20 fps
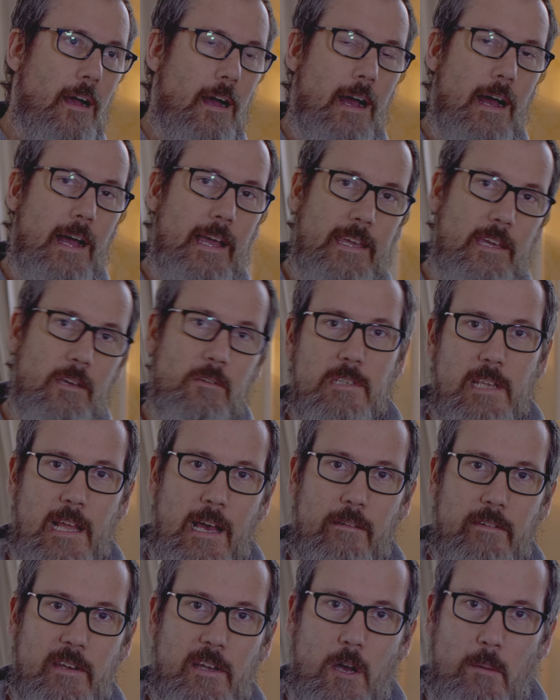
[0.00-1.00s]
I used to
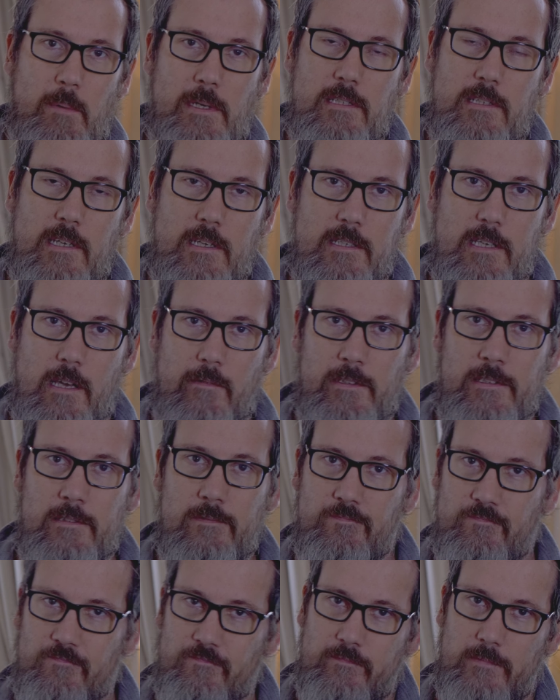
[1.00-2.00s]
have an RB67.
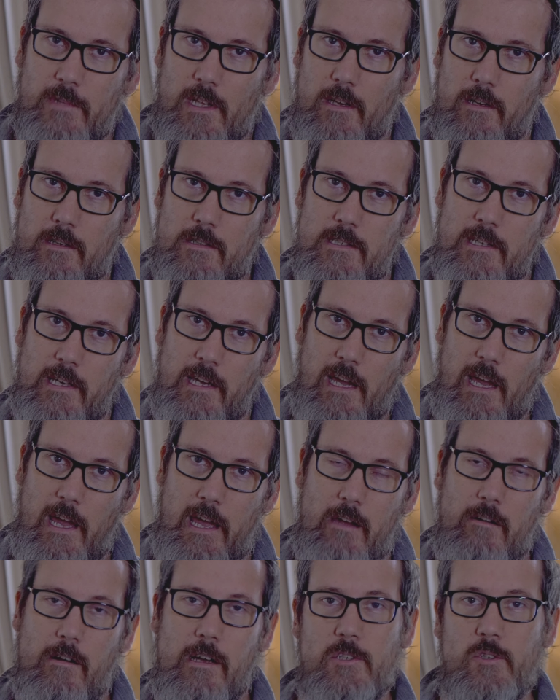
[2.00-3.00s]
You can see
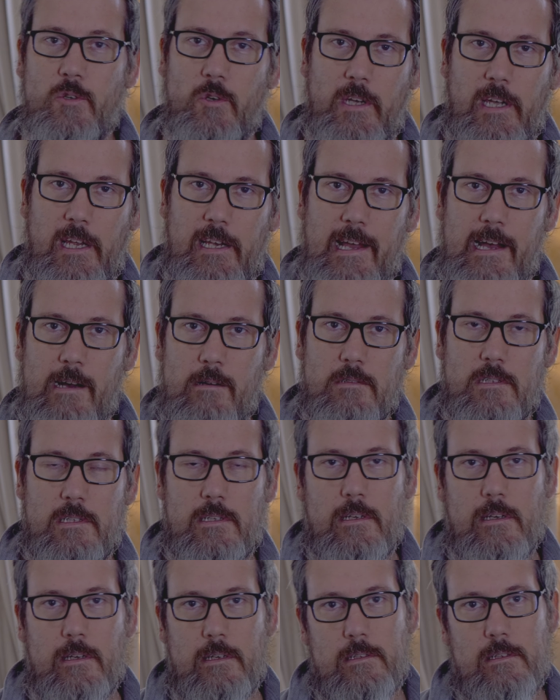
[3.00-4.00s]
here I took it out
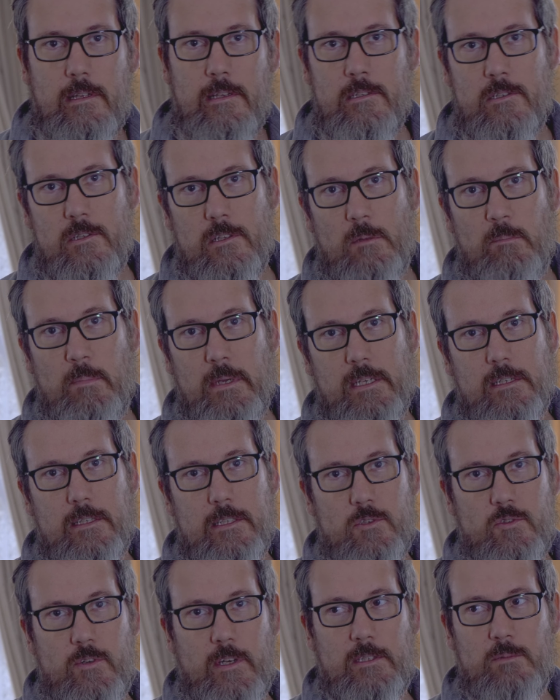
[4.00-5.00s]
into the Peak
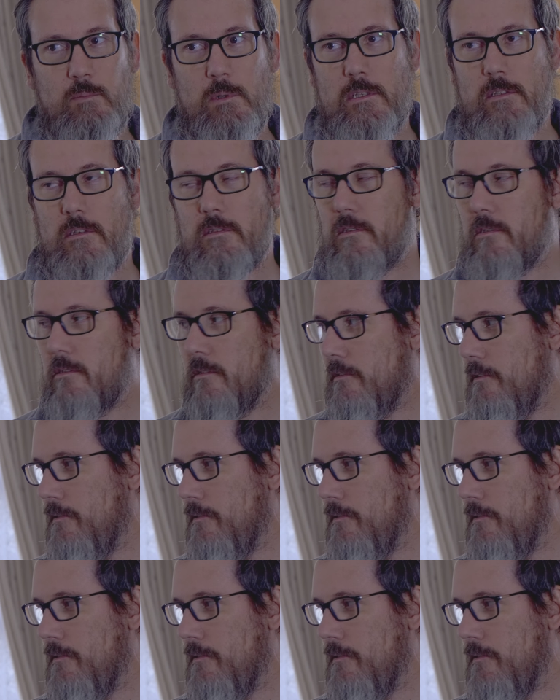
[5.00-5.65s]
District once,